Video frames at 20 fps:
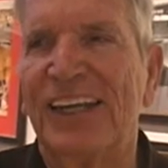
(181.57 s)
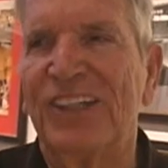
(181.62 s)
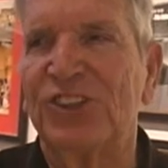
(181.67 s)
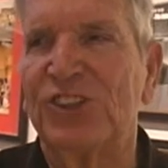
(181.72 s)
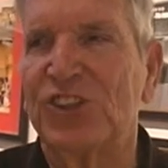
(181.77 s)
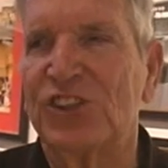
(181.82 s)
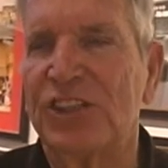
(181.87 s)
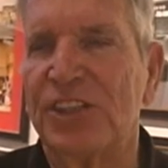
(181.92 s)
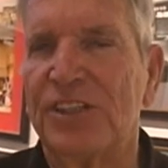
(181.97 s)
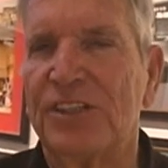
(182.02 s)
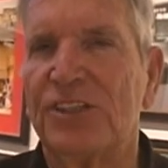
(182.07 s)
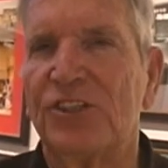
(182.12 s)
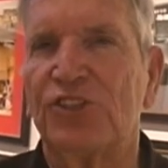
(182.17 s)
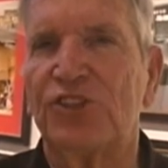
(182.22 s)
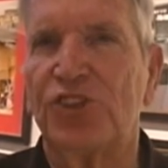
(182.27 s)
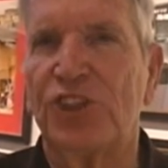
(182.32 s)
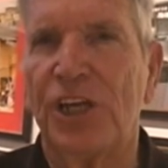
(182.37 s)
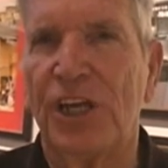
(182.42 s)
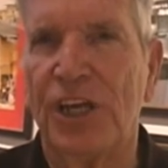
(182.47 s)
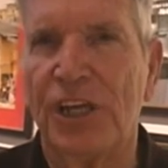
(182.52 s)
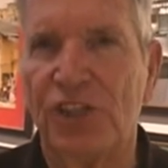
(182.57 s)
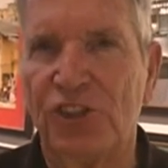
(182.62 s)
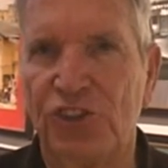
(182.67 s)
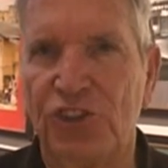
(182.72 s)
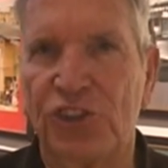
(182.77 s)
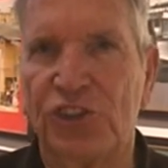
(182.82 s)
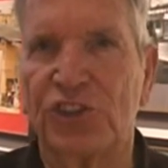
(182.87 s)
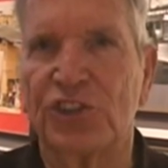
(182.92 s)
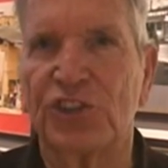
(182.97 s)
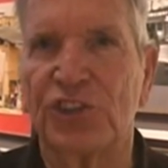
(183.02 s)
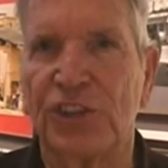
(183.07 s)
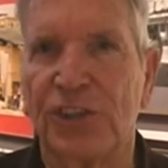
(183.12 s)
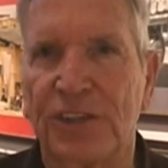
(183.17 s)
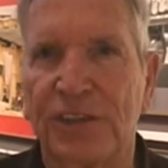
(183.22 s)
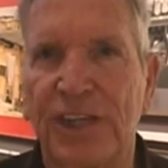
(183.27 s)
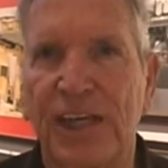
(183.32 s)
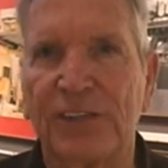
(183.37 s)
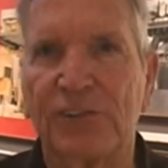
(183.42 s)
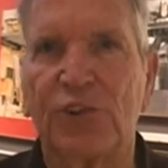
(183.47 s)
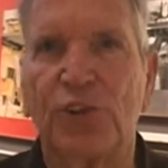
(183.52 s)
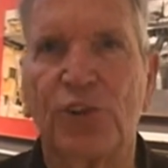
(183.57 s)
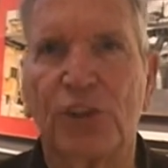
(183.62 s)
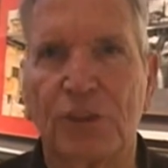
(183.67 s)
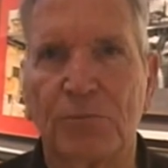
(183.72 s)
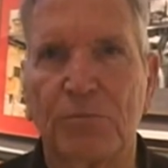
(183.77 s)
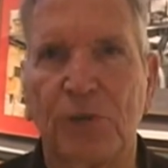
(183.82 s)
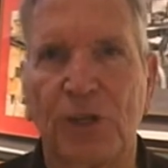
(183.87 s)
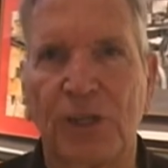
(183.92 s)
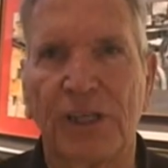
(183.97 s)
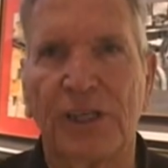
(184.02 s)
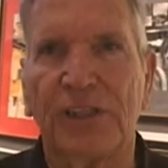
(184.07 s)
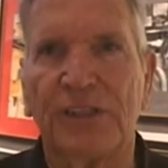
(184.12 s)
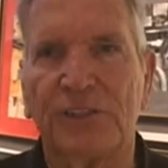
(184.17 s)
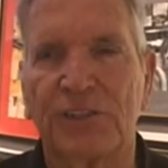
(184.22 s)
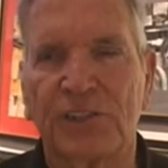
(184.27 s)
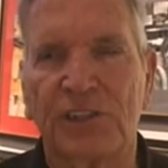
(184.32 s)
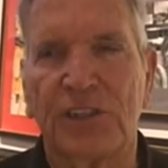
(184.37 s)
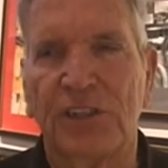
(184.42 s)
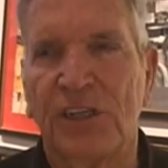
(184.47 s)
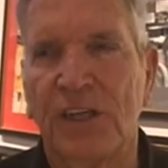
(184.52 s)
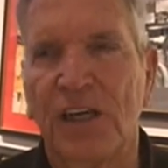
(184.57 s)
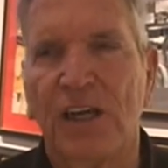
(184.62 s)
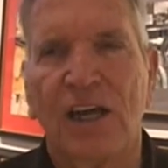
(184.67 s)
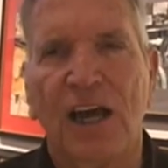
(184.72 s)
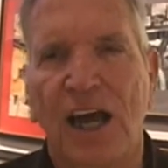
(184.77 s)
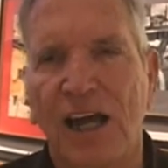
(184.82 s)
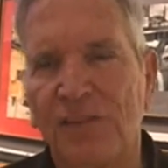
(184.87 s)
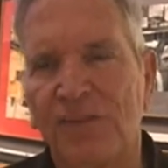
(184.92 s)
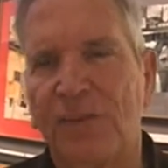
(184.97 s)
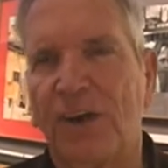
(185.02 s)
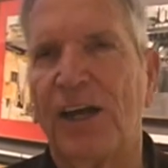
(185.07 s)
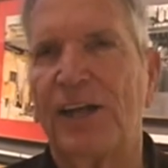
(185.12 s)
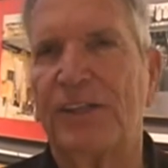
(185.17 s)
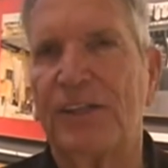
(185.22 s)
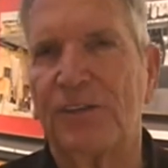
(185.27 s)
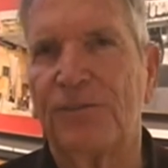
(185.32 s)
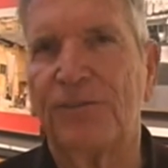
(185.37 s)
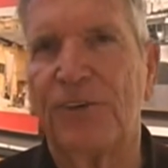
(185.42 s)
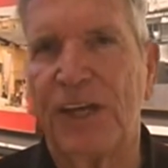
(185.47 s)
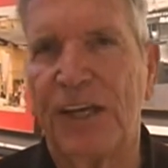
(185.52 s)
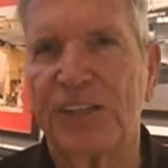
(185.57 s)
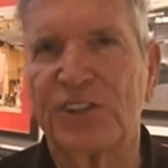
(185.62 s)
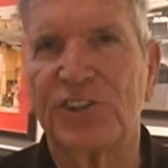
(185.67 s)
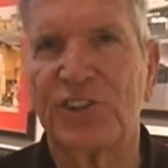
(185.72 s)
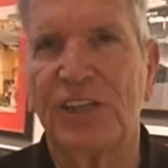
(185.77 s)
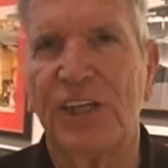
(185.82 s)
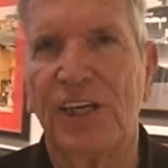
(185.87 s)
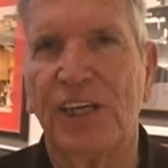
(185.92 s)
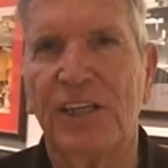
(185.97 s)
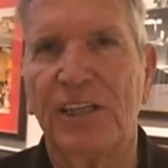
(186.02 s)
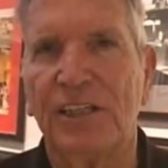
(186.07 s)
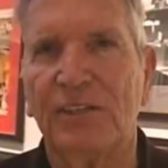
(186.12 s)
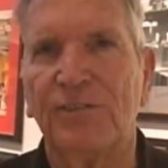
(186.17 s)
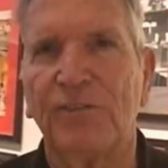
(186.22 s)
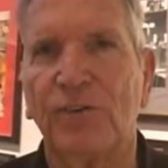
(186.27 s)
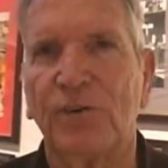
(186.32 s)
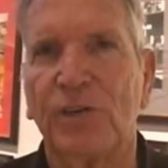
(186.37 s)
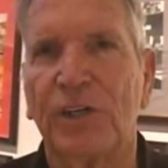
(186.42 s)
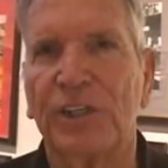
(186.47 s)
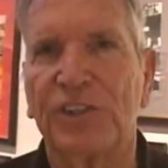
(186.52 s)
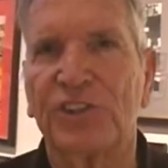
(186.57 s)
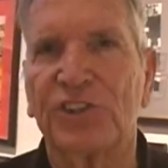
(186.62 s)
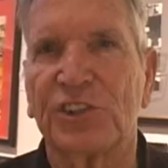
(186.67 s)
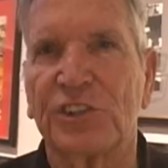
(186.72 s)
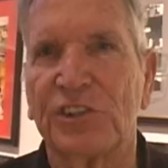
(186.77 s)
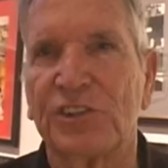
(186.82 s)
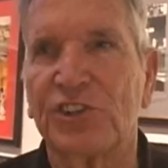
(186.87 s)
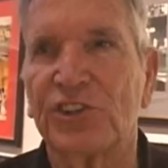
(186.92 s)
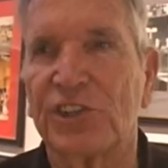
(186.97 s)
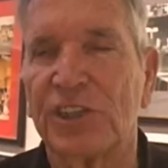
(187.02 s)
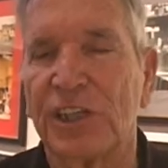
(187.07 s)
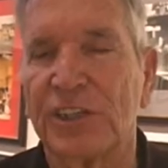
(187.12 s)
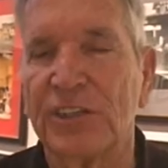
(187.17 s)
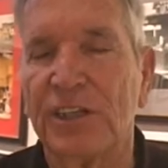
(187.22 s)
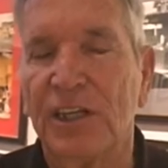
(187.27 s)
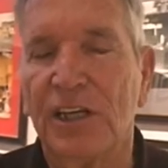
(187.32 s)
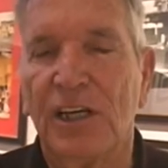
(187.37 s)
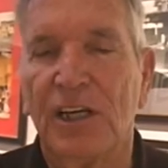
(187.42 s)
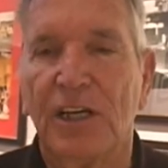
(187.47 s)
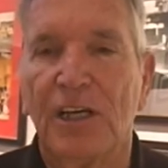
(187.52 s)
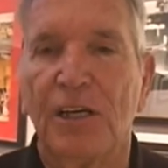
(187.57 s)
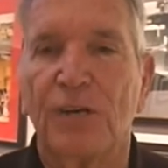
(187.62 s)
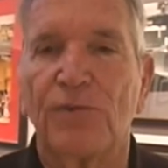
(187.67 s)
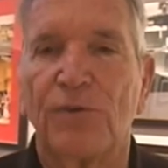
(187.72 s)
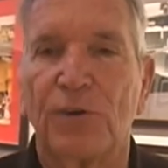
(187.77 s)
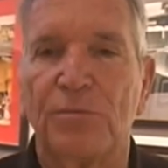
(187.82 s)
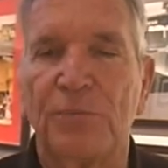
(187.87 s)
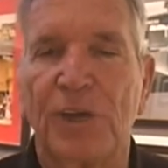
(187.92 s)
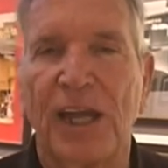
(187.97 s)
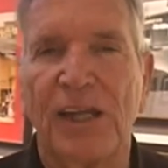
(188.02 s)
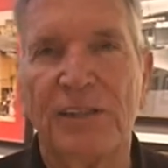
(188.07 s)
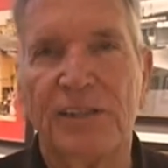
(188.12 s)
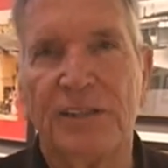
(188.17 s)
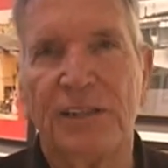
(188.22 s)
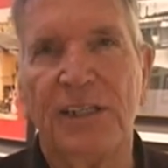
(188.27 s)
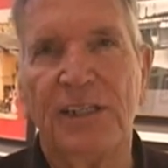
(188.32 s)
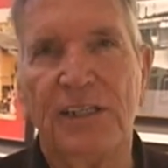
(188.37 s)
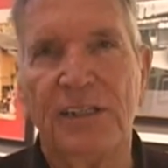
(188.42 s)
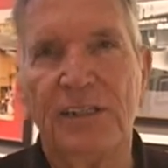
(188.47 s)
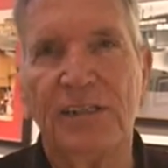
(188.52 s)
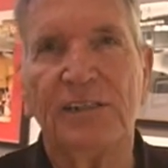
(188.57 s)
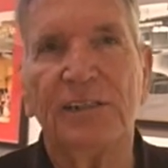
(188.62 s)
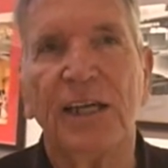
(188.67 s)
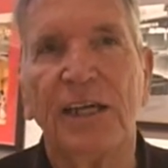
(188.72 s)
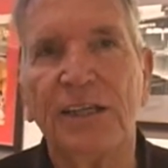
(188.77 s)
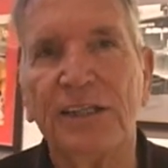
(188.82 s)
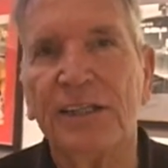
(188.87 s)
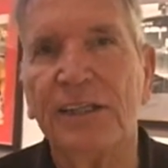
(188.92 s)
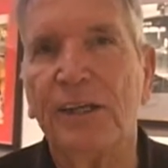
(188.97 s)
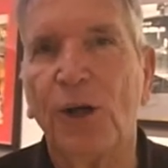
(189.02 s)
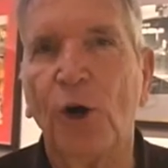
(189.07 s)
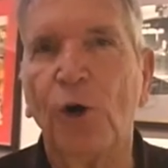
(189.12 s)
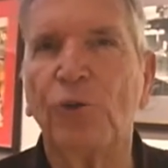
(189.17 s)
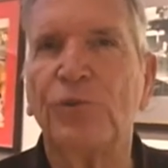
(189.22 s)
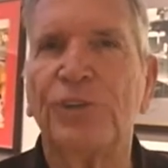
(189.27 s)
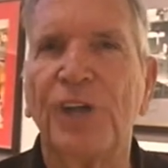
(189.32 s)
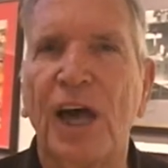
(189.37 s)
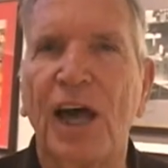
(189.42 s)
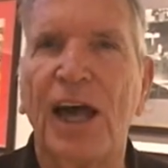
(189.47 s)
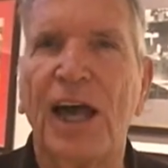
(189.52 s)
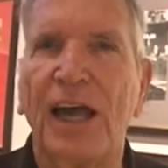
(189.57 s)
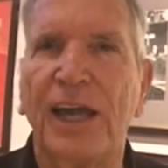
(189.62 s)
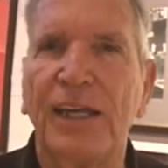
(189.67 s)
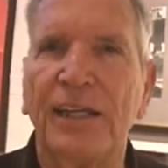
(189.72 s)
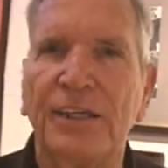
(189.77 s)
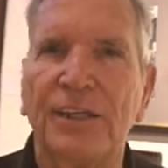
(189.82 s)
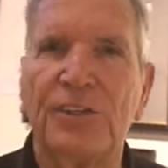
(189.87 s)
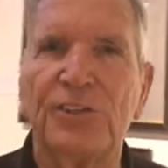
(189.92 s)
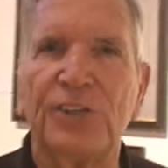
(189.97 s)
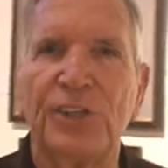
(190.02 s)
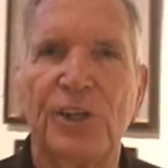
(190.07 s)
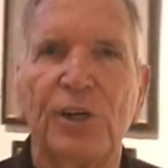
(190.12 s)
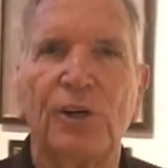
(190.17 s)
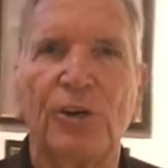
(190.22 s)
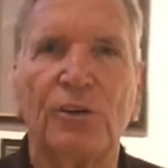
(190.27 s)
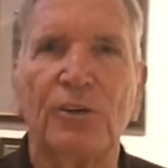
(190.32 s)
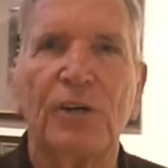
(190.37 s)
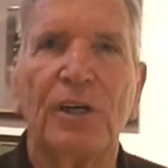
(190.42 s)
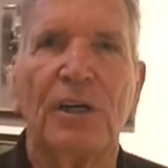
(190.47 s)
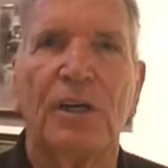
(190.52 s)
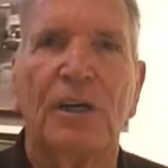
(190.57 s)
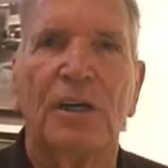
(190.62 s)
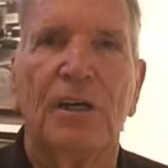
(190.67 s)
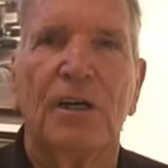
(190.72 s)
and see the changes that took place. I find it fascinating, for instance, that from 1909 until